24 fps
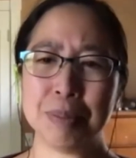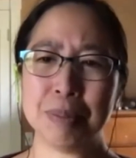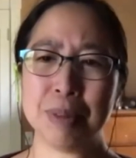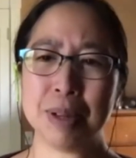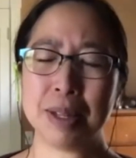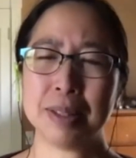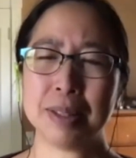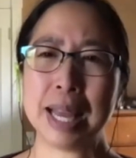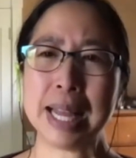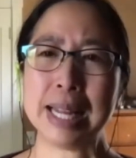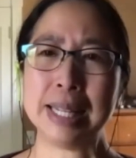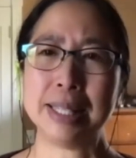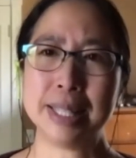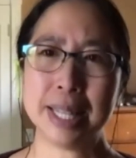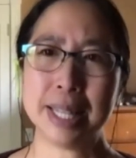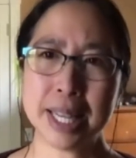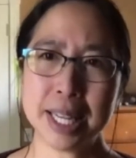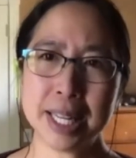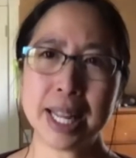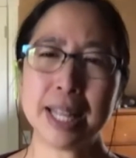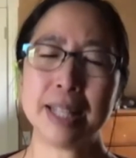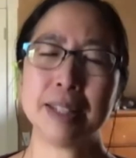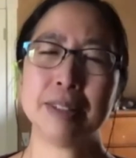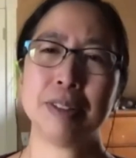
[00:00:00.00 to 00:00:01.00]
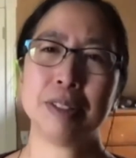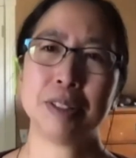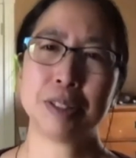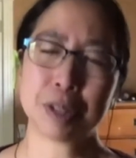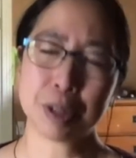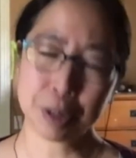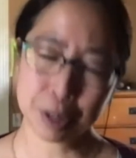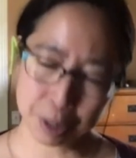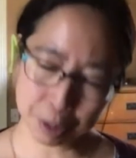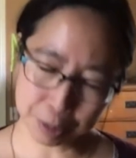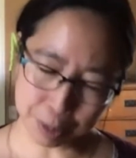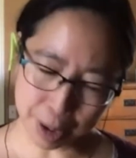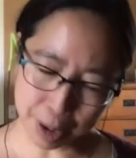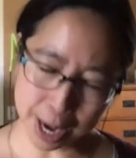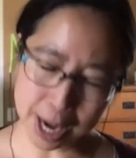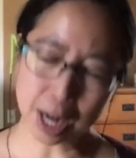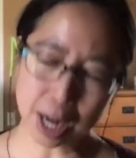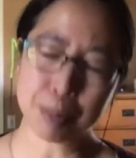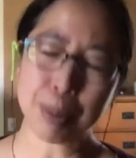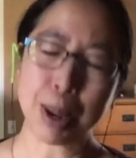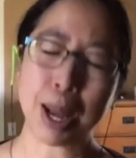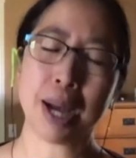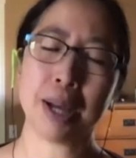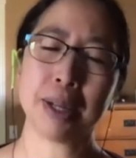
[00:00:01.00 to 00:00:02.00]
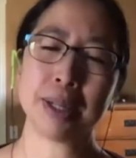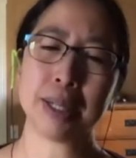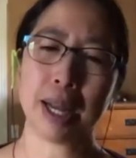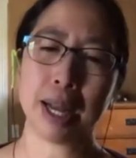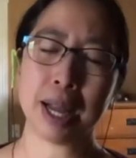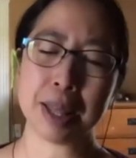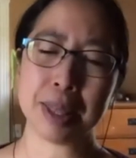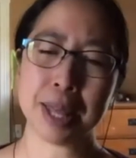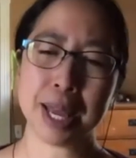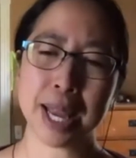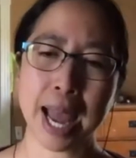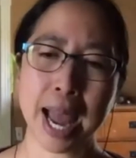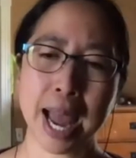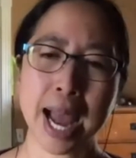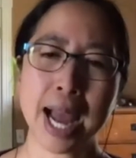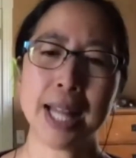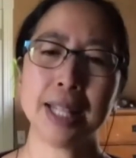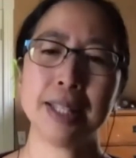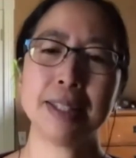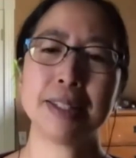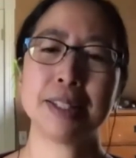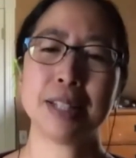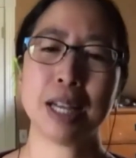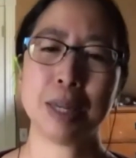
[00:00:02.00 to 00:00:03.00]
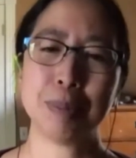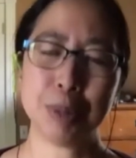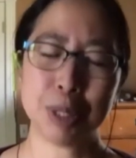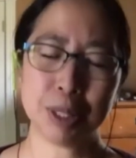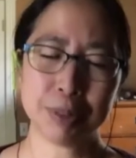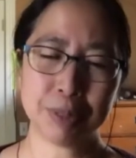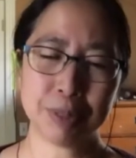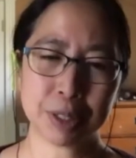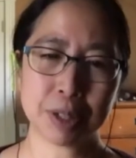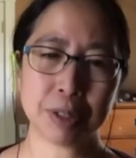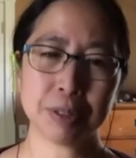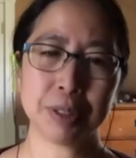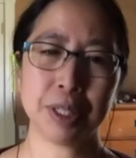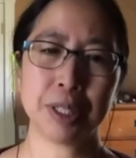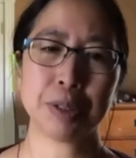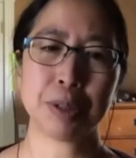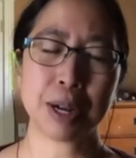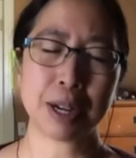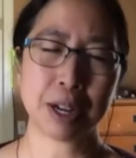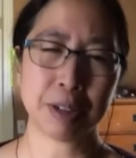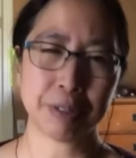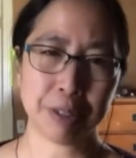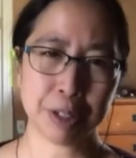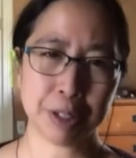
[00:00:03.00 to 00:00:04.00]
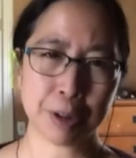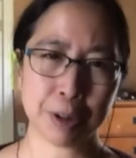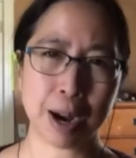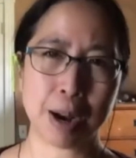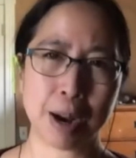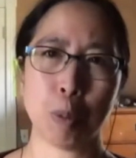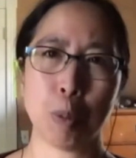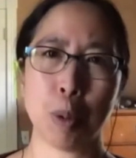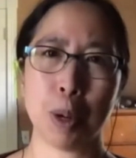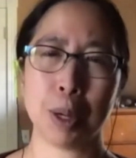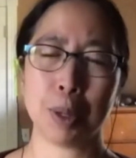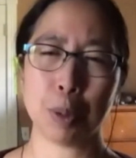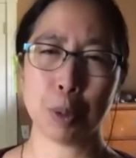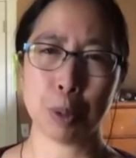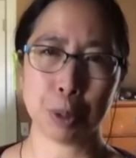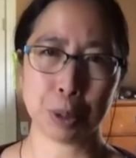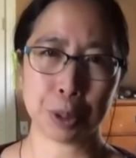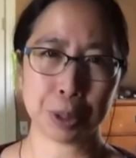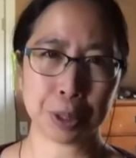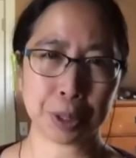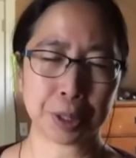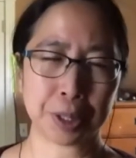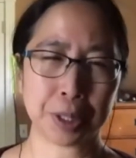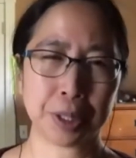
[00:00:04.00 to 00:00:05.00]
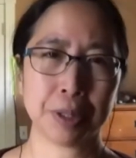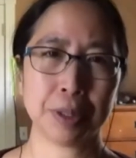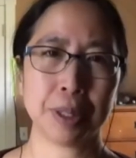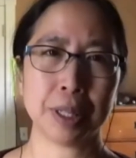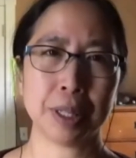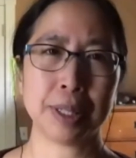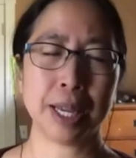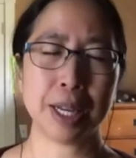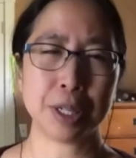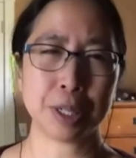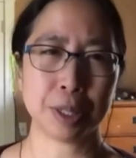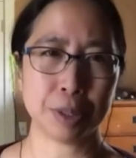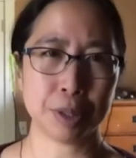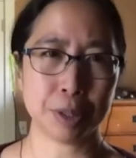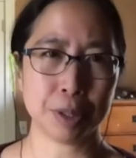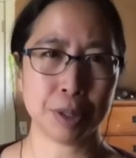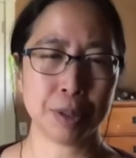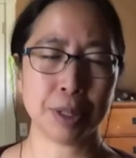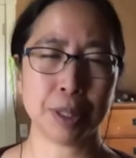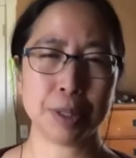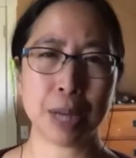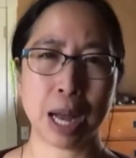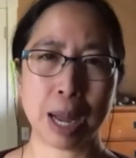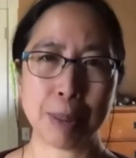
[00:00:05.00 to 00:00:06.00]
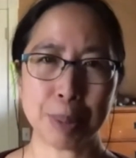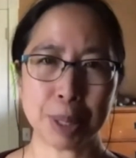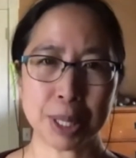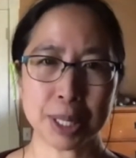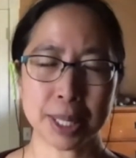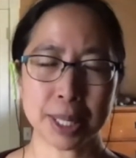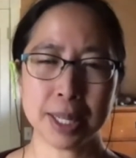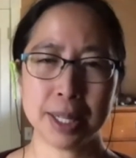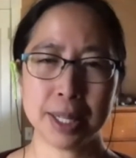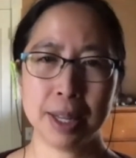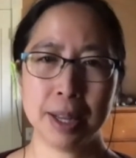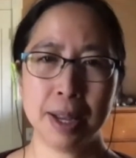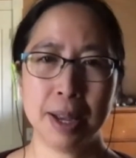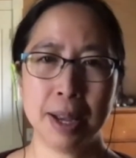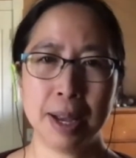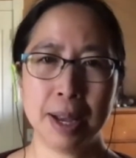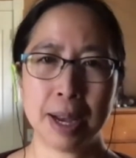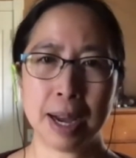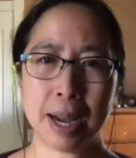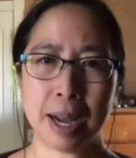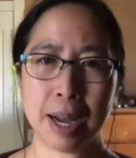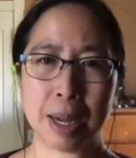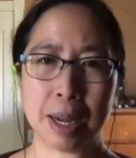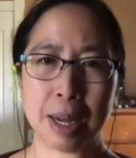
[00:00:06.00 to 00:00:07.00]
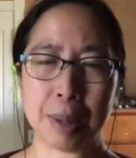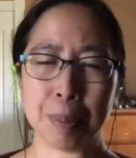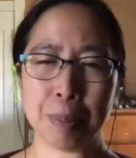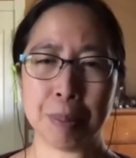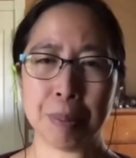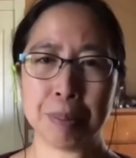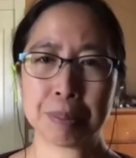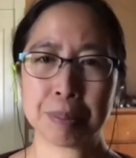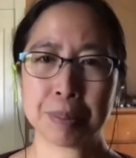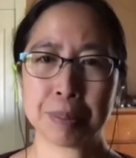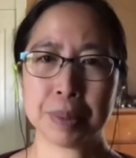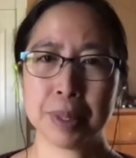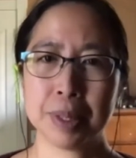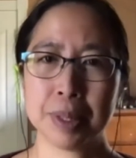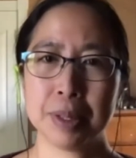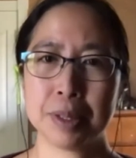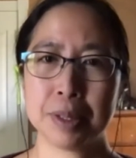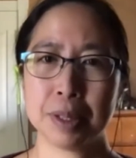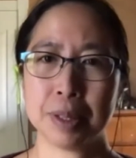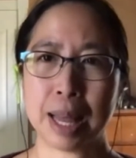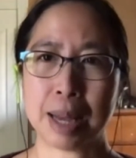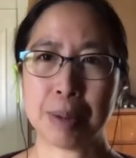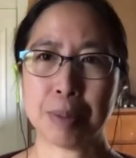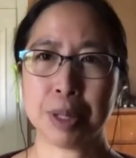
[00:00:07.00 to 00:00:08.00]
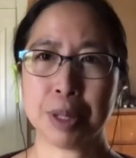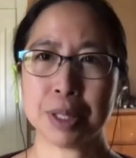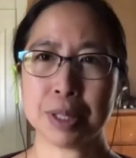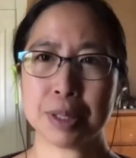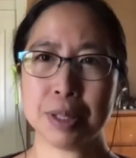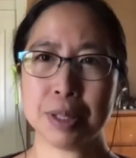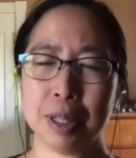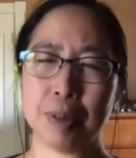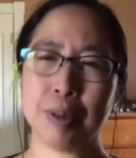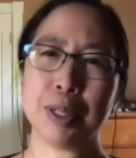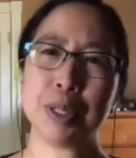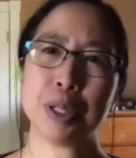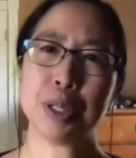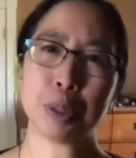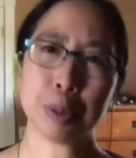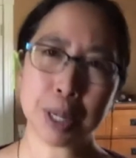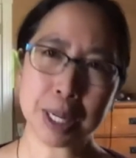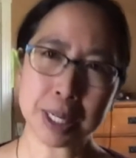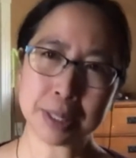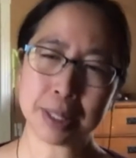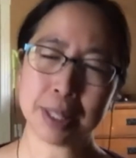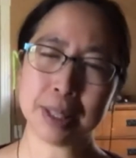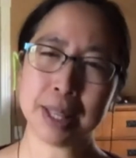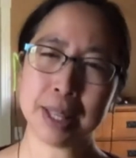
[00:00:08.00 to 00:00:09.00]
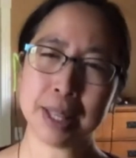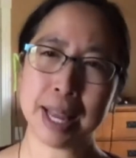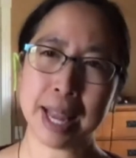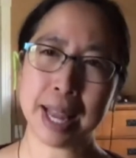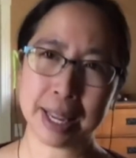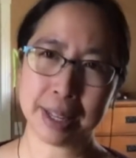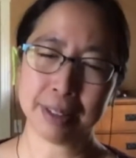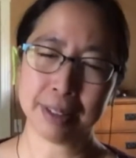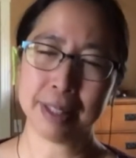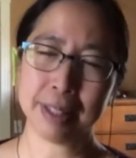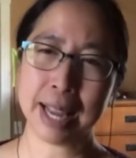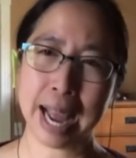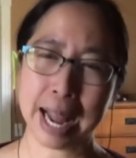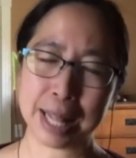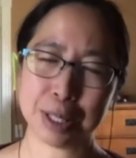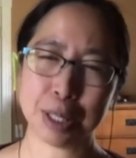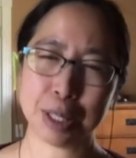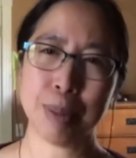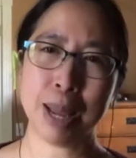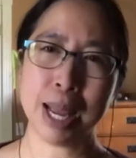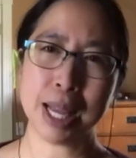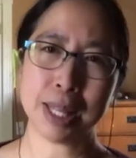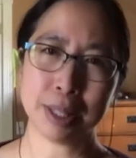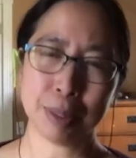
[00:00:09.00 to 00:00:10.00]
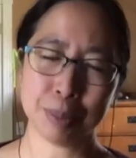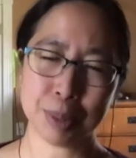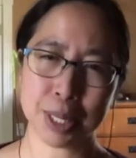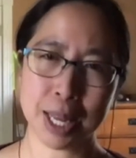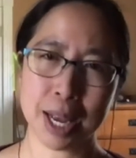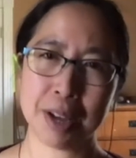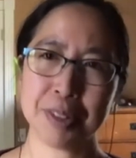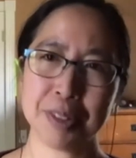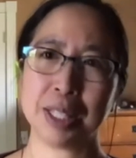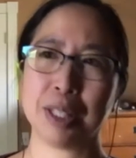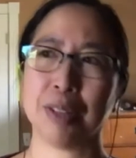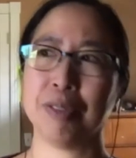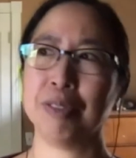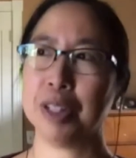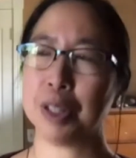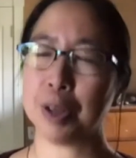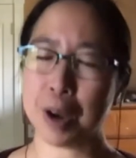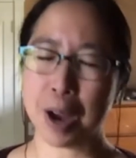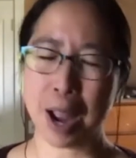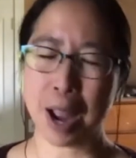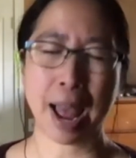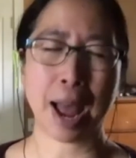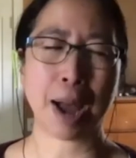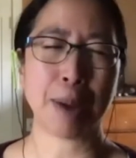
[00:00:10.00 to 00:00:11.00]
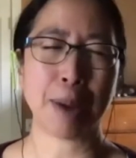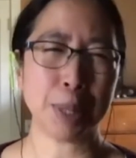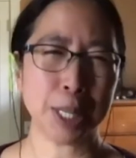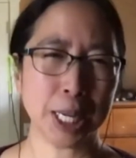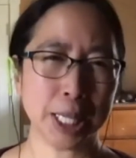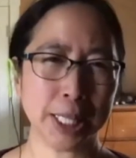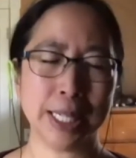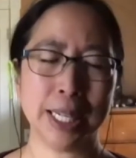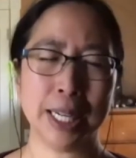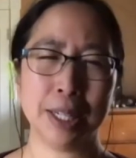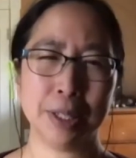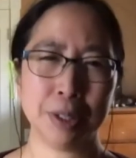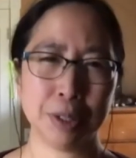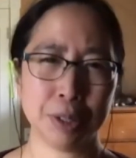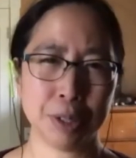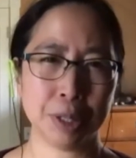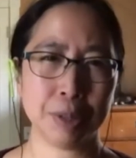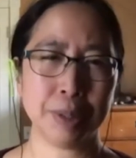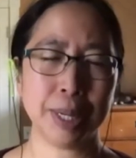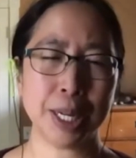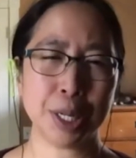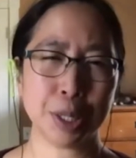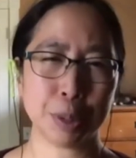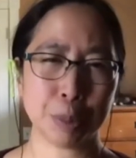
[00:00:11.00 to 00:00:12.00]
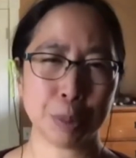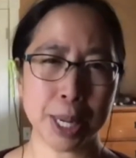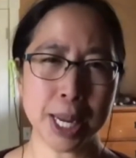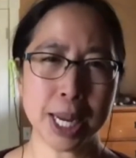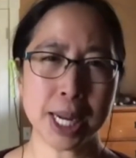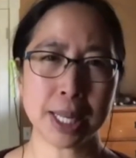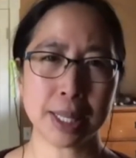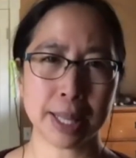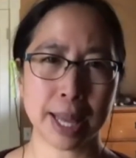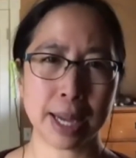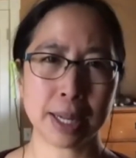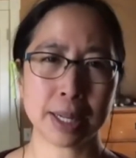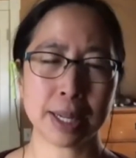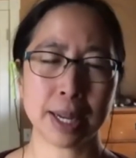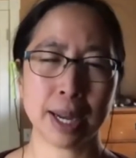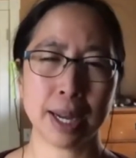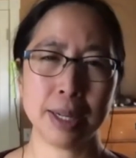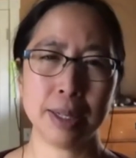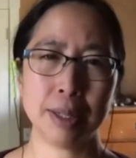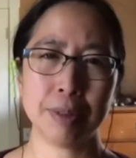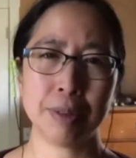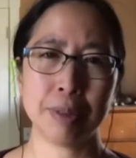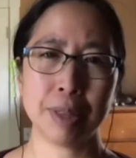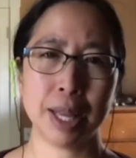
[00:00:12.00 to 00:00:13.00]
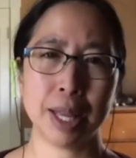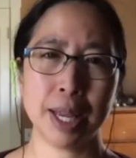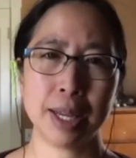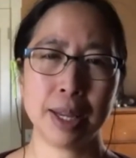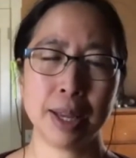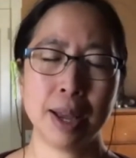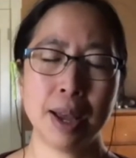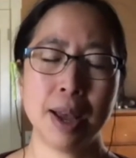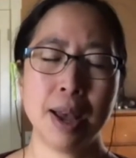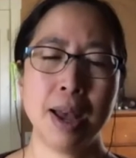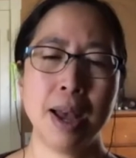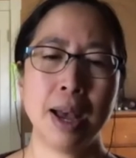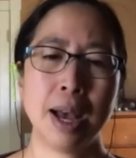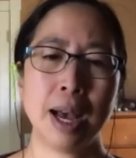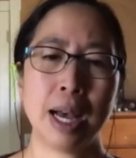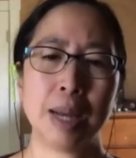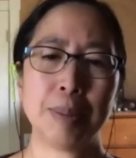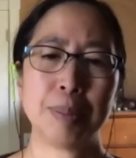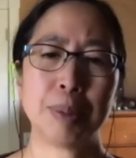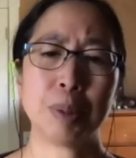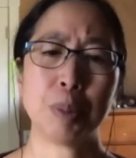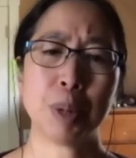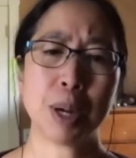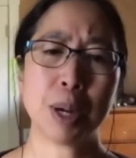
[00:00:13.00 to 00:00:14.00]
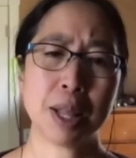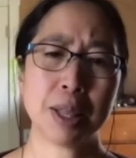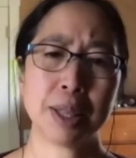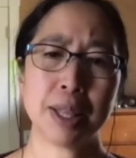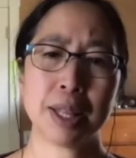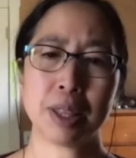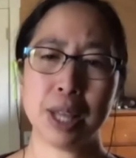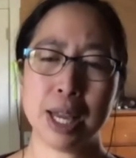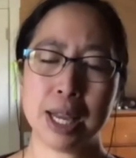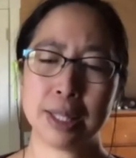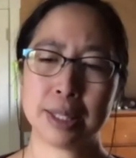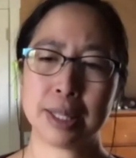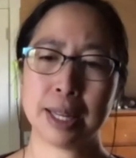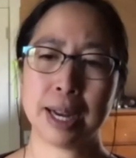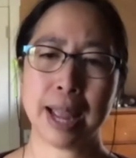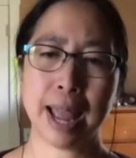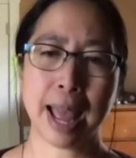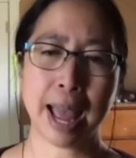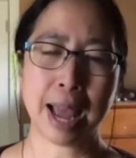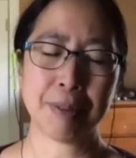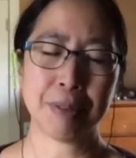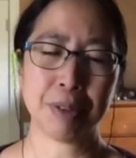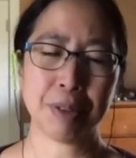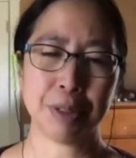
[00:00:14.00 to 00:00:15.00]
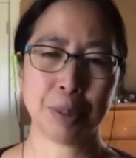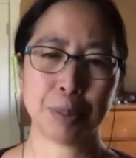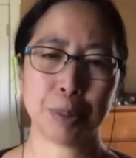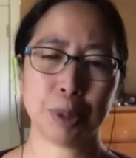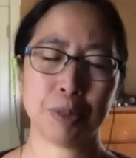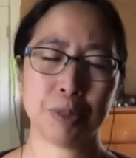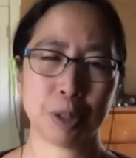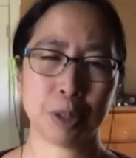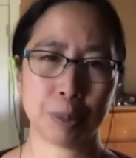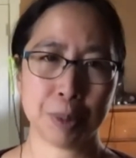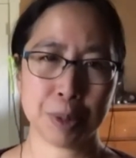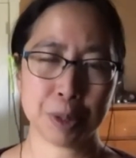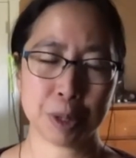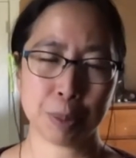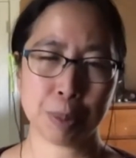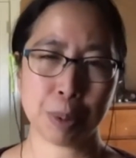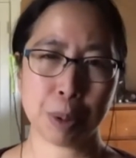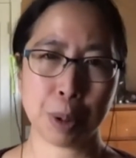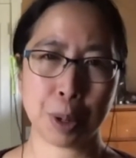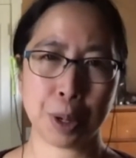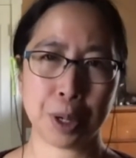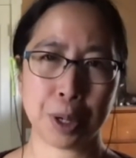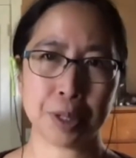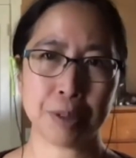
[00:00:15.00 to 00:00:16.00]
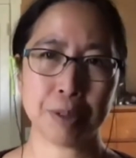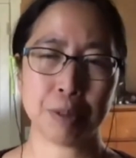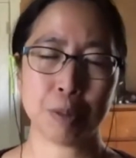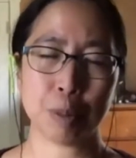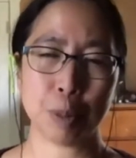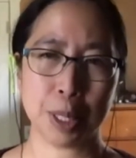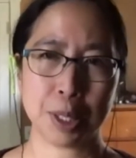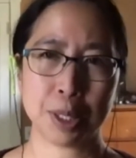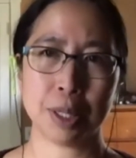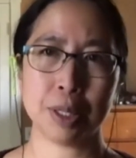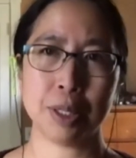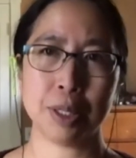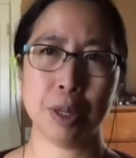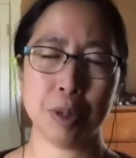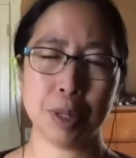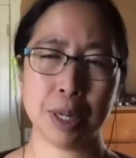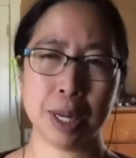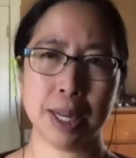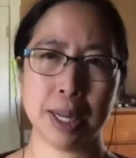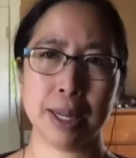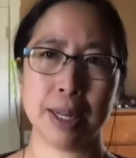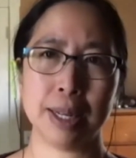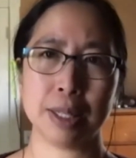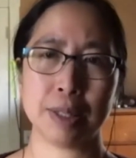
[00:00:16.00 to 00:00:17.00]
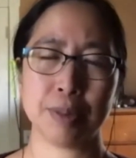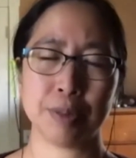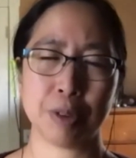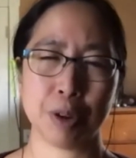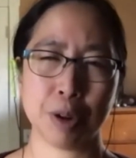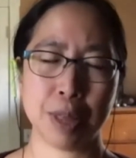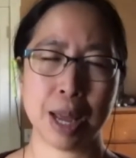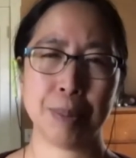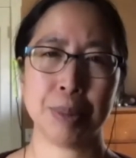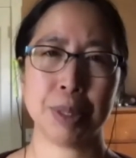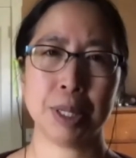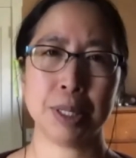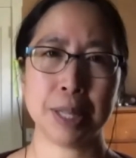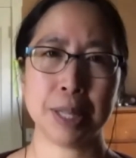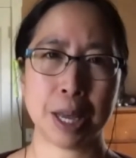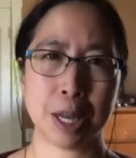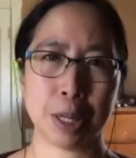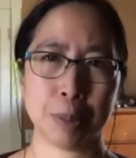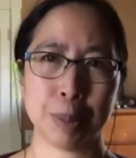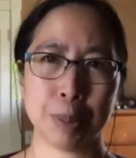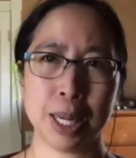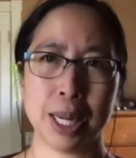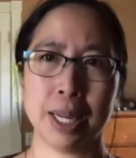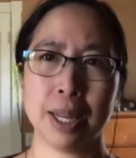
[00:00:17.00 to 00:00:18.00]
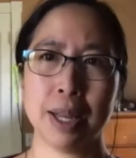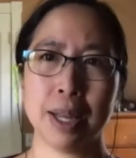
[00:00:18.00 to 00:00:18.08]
they did, so you're right about, they had some difficulty trying to figure out what order that they should do the topics in. So that was, choice that they had to make themselves. They had to figure out how many they needed to do each week, that kind of thing. But one of the things that I have in their performance report once a unit is for them to tell me